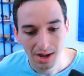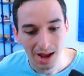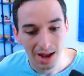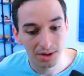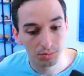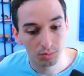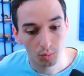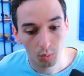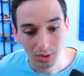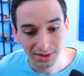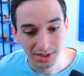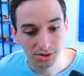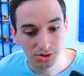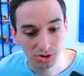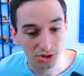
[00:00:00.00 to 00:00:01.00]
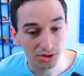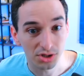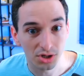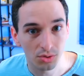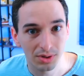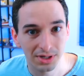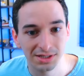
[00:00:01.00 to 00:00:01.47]
And what this should
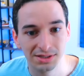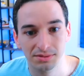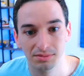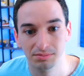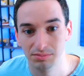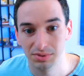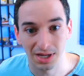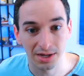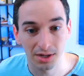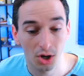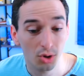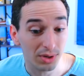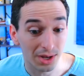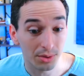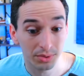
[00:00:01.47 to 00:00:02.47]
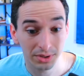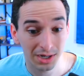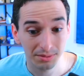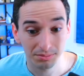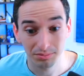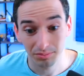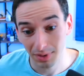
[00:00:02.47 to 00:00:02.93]
do is say, okay, we're
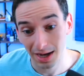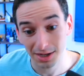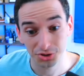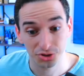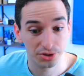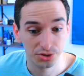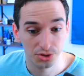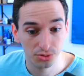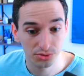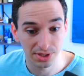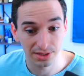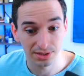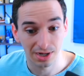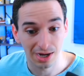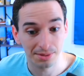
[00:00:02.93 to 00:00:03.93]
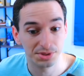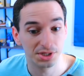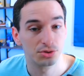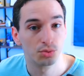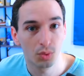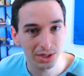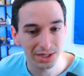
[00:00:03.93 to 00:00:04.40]
not actually using
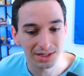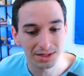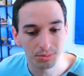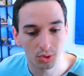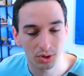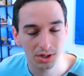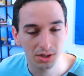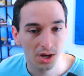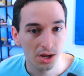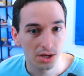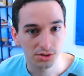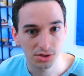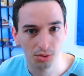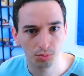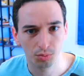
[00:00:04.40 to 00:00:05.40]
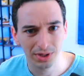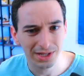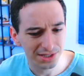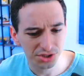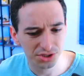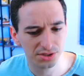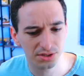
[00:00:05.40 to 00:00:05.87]
object one anymore, so we
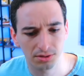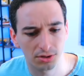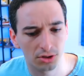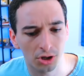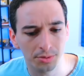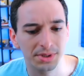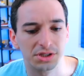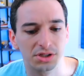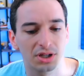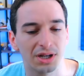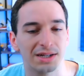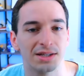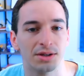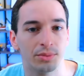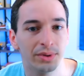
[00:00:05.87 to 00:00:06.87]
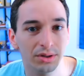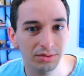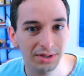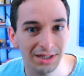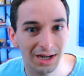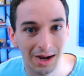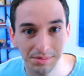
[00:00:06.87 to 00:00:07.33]
can just garbage collect it. We don't
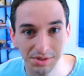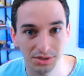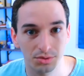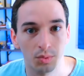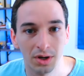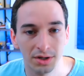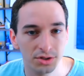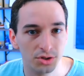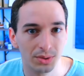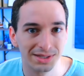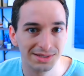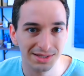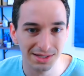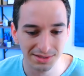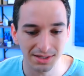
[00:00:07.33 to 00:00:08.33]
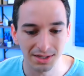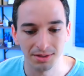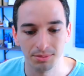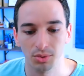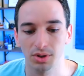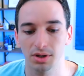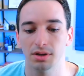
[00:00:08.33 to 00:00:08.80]
need object one to exist
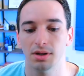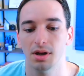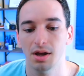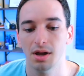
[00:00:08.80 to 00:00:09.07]
anymore.